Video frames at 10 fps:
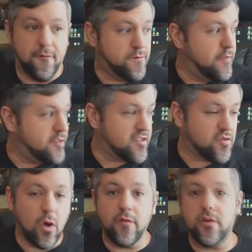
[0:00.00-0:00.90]
If it's a
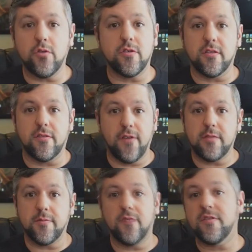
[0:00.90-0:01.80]
12-year-old who can
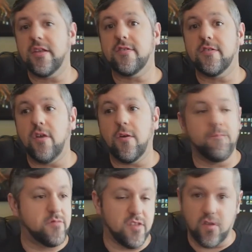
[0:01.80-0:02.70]
defend themselves against an
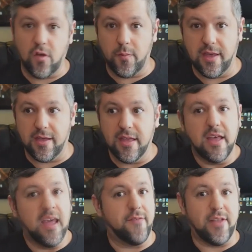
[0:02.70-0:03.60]
adult, then so be it.
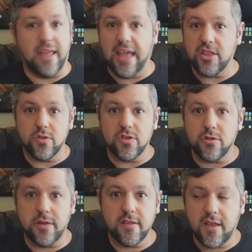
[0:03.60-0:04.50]
If they can't do it until
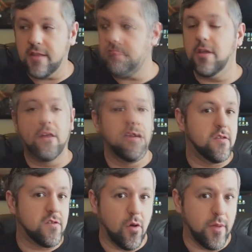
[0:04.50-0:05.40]
they're 18,
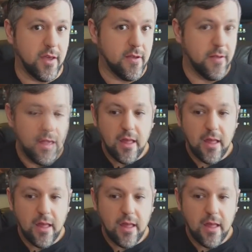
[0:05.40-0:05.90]
so be it.